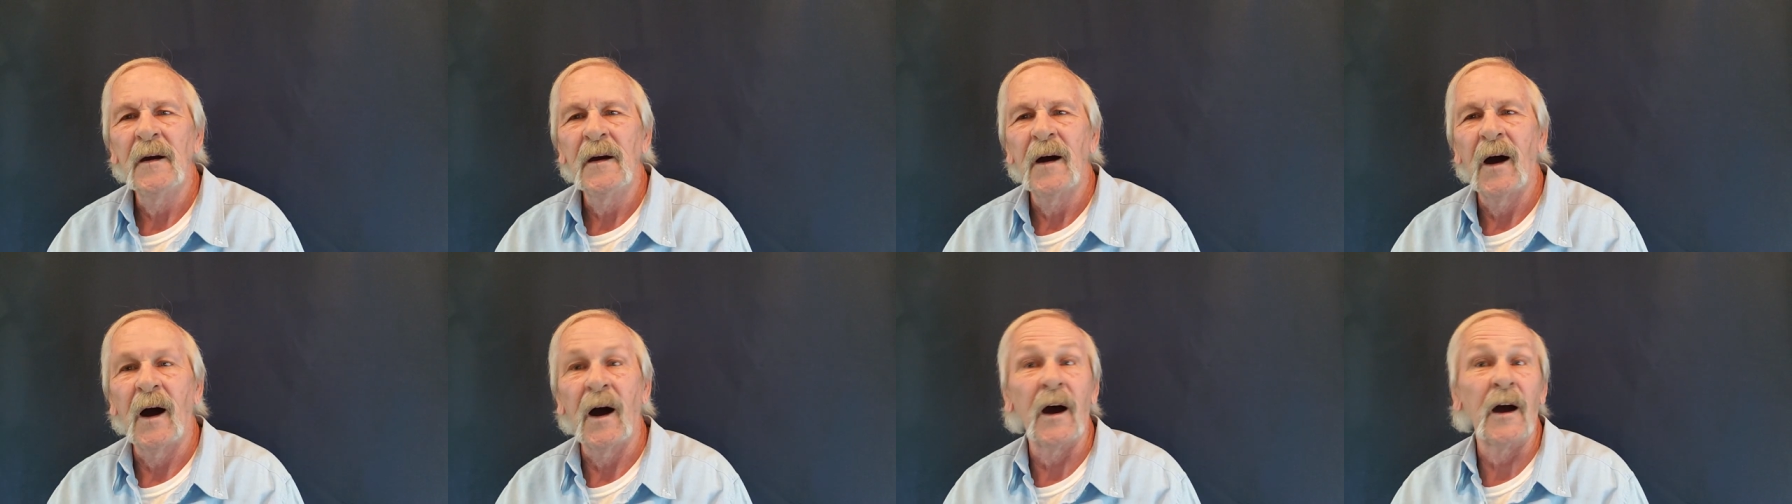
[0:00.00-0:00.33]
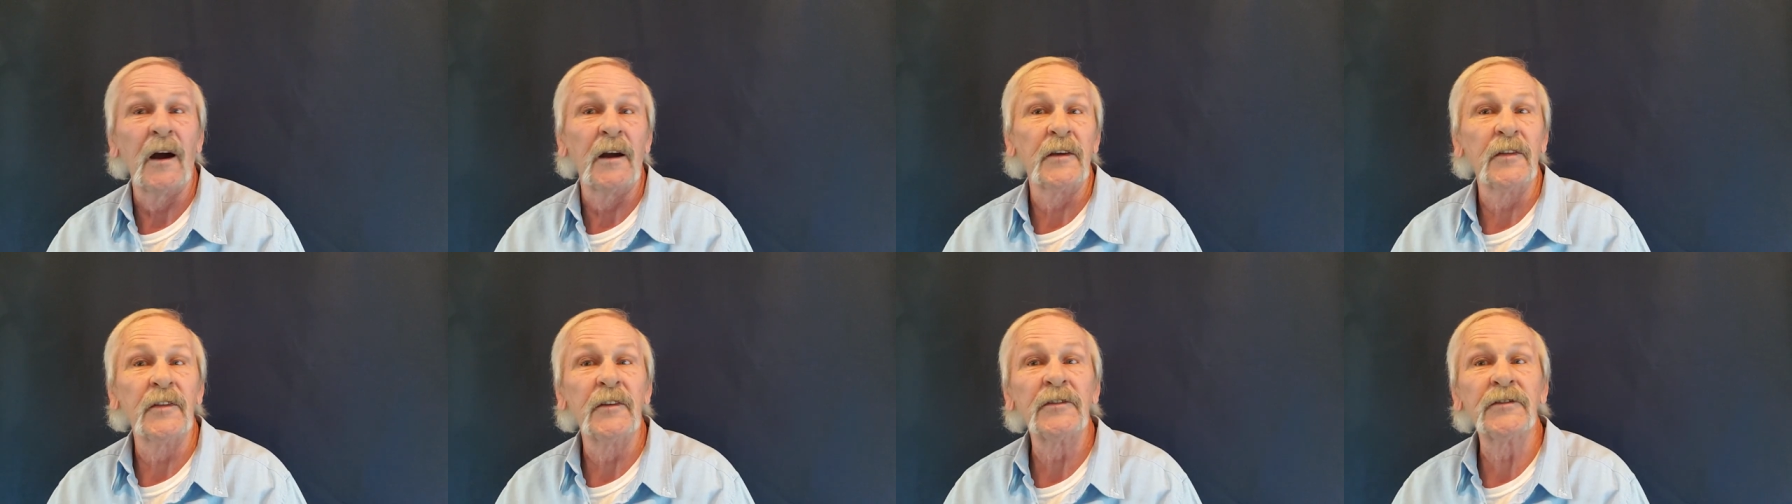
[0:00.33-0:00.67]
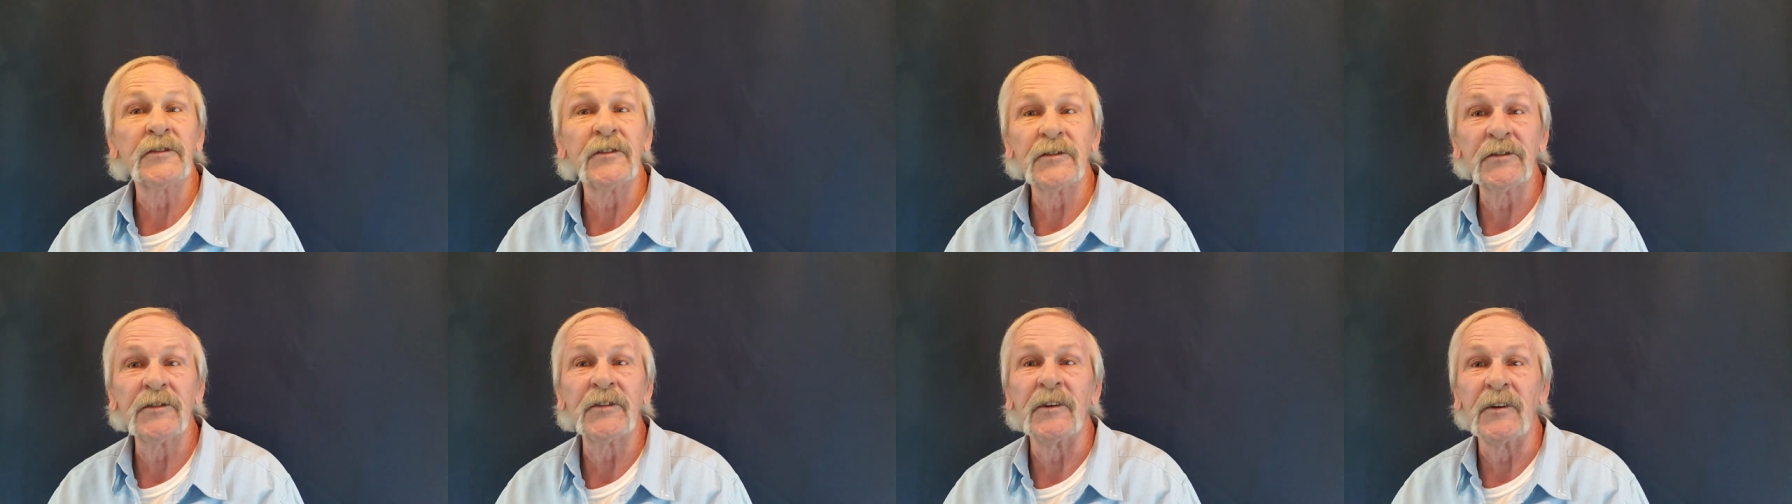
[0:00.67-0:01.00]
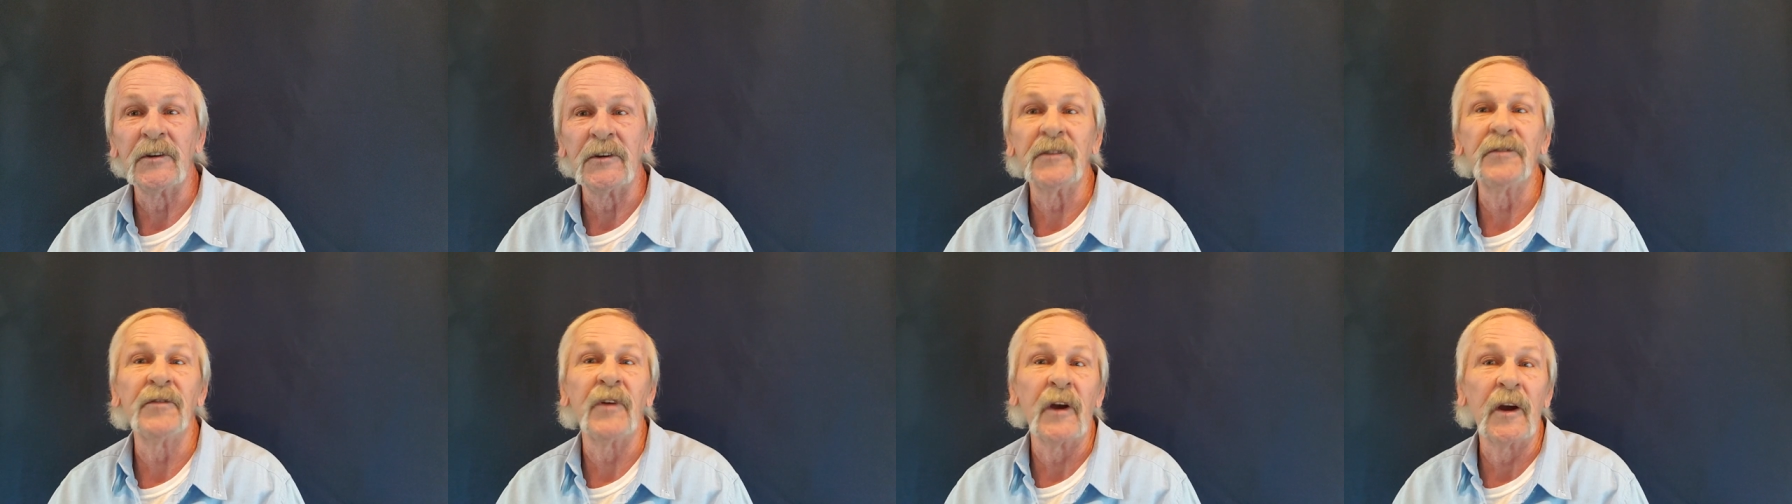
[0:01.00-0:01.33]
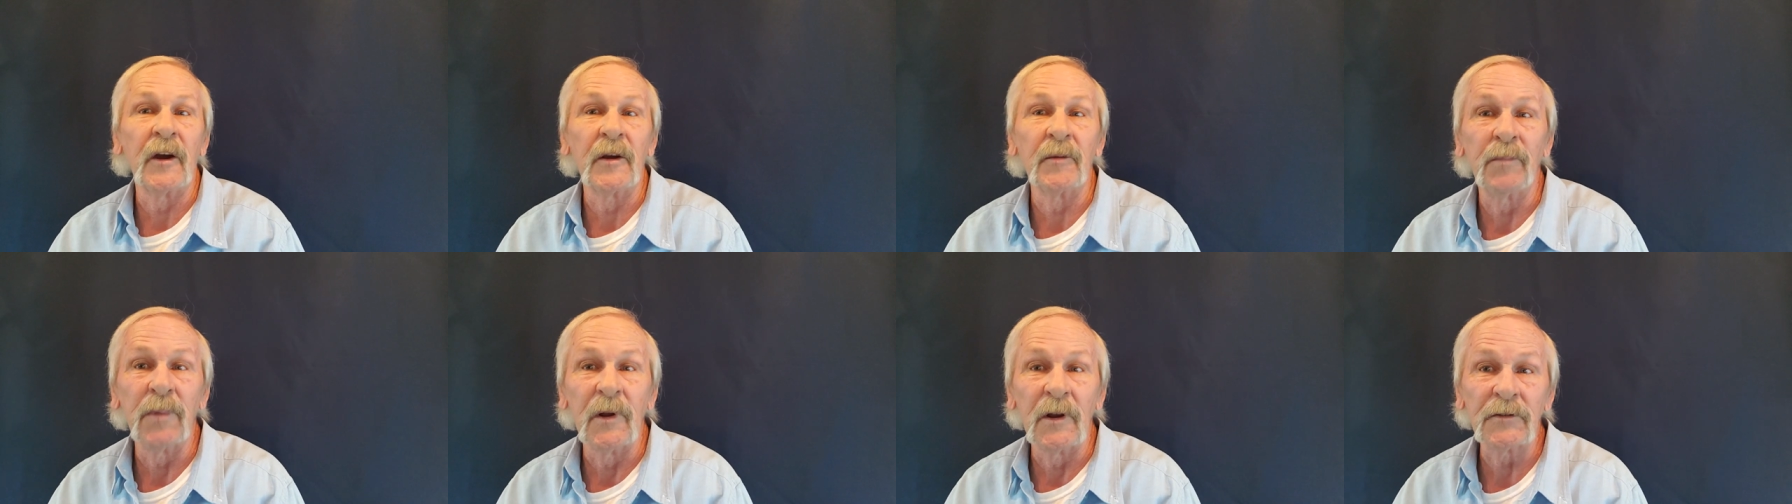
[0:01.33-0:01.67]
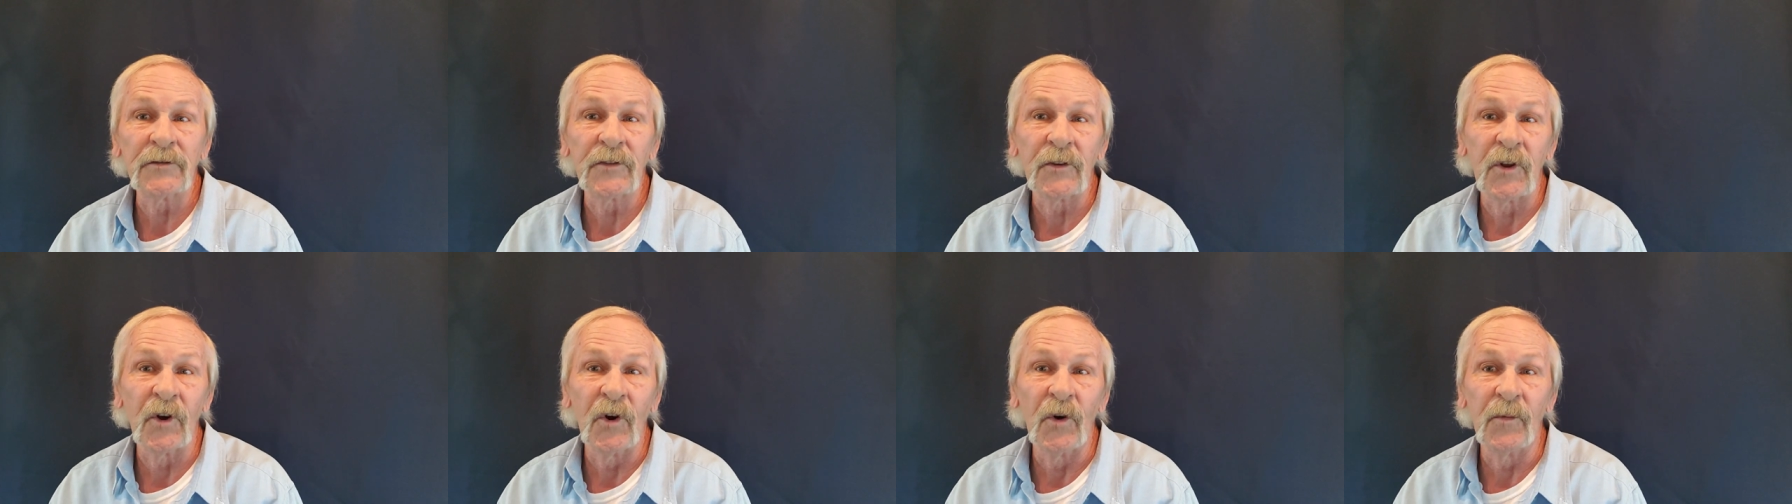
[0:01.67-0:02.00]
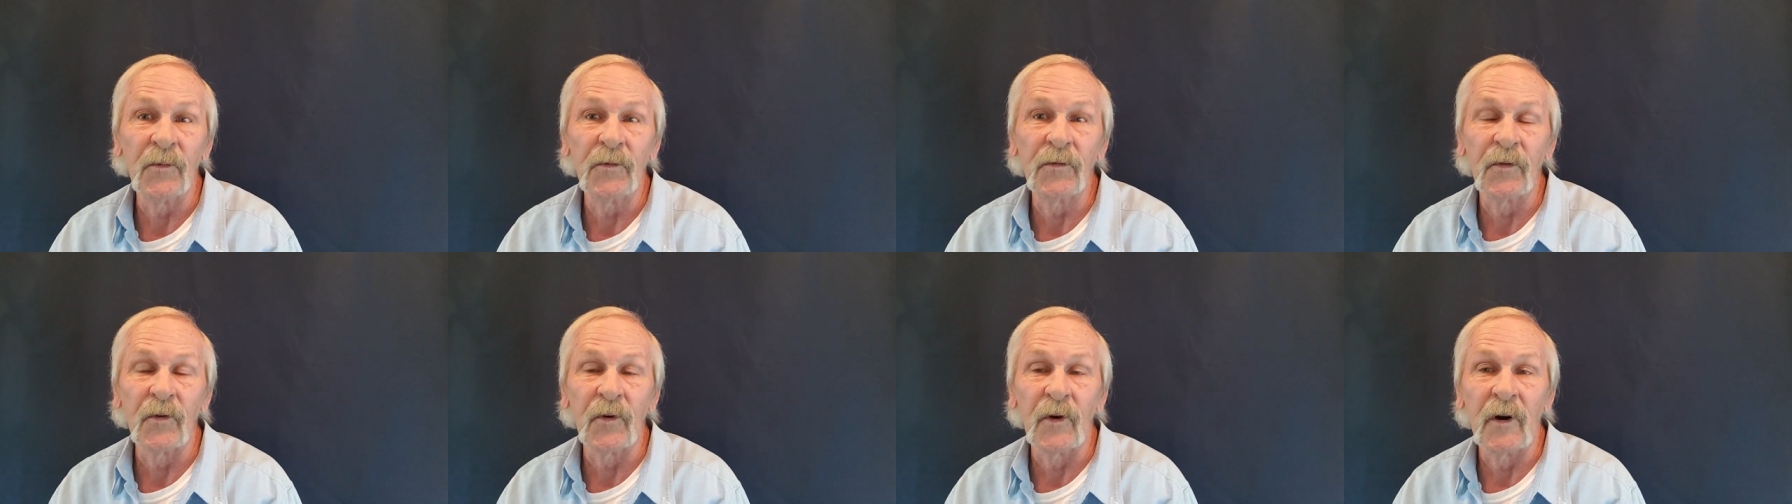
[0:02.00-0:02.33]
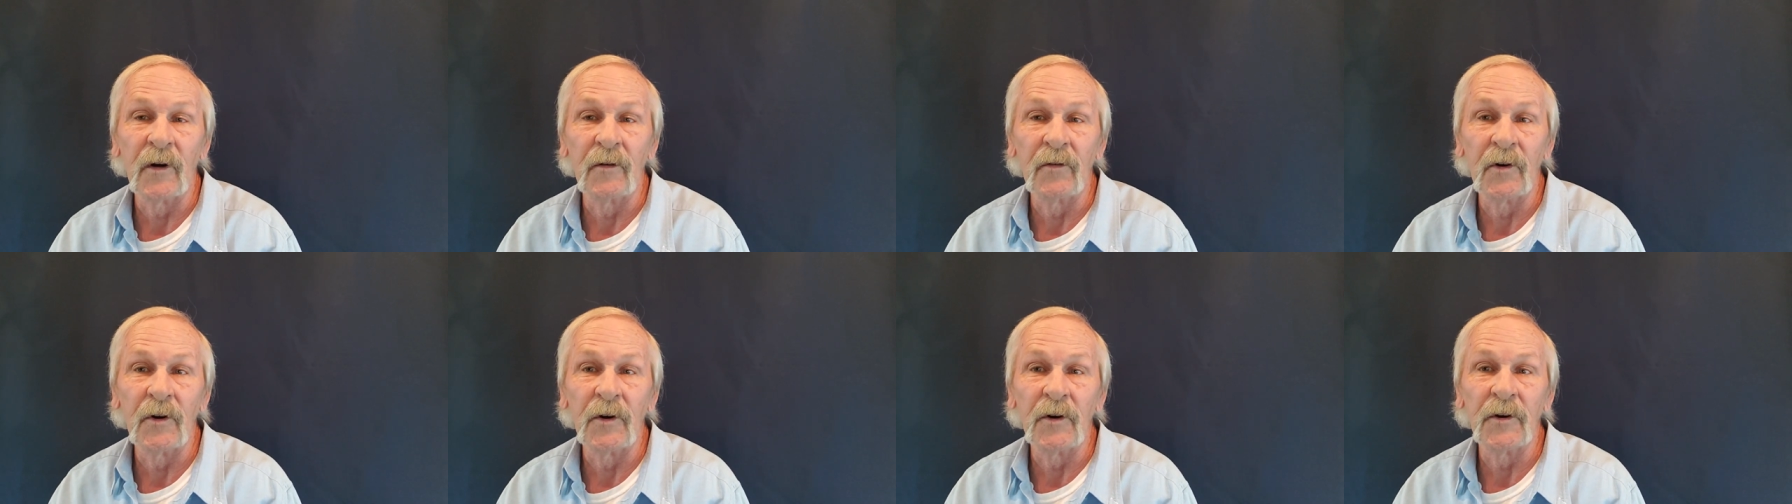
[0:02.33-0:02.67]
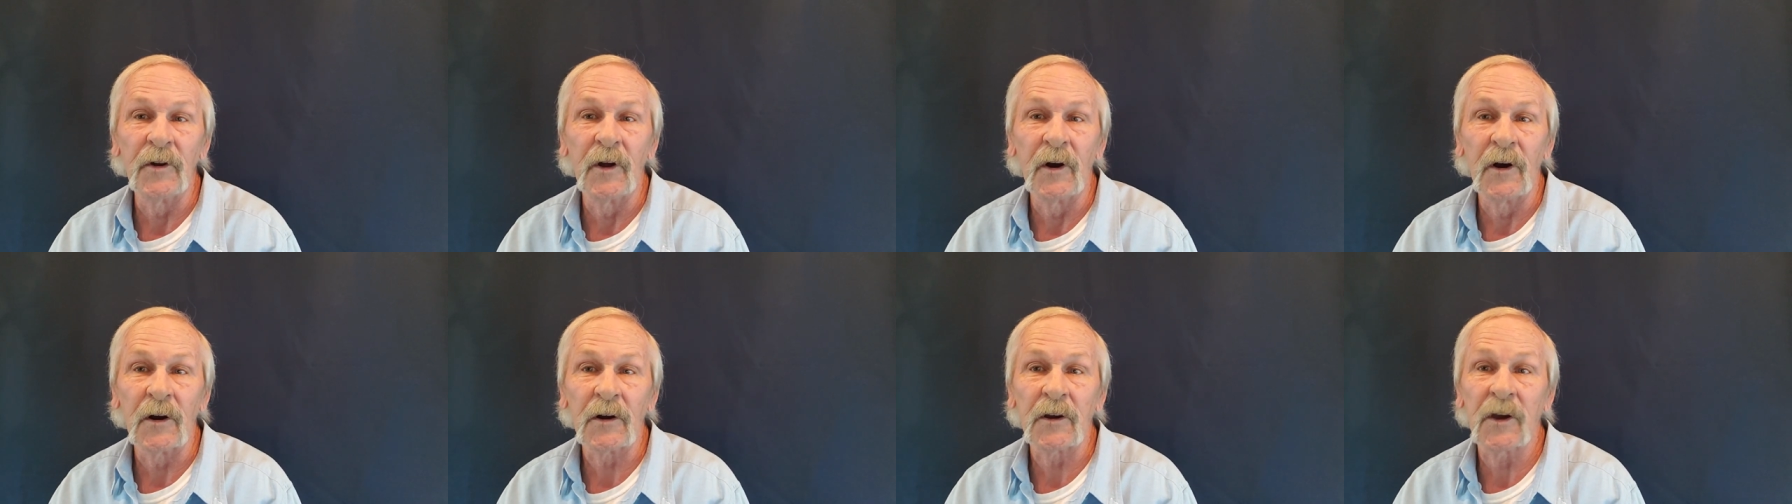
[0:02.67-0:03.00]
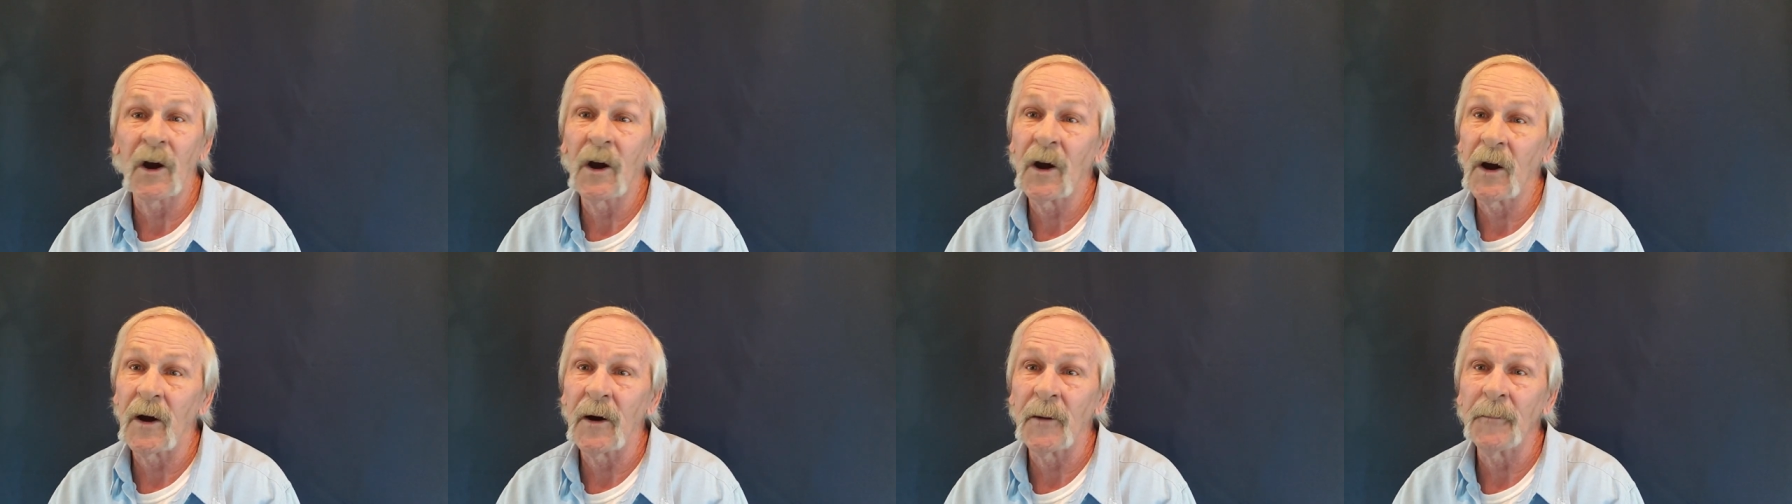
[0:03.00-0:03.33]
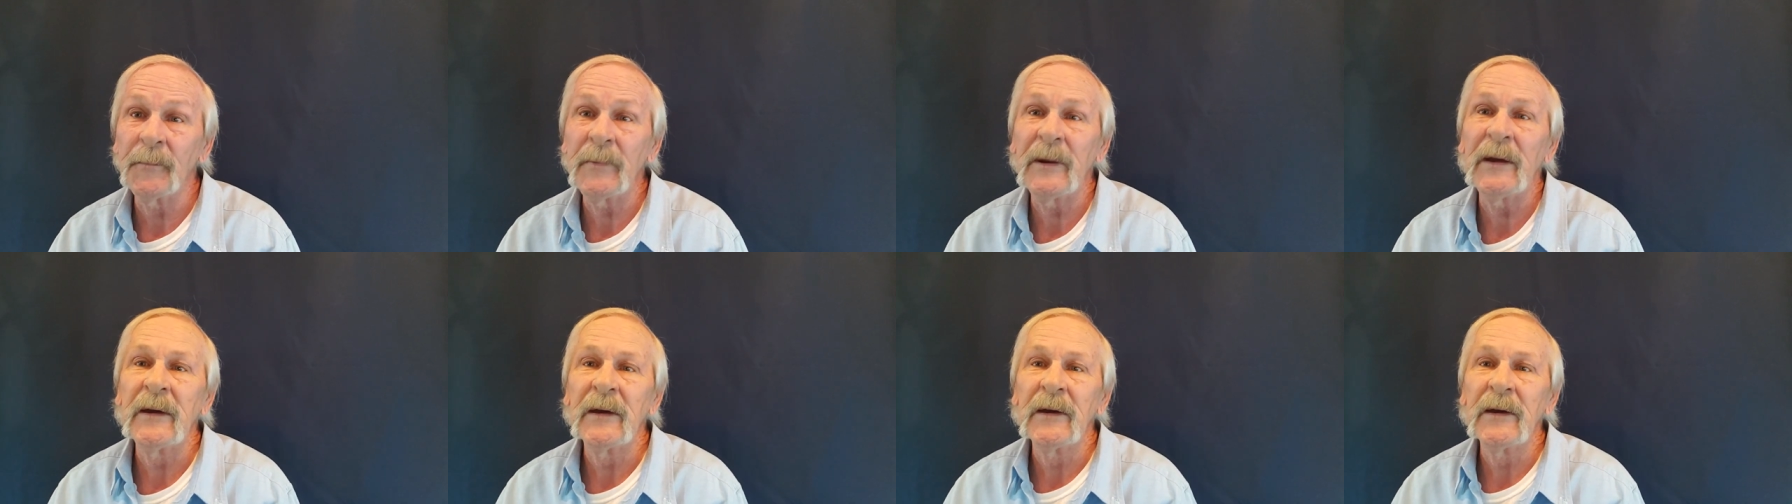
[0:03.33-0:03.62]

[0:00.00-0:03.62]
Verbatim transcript: Hi, this is Steve at BlessedHopeForever.com.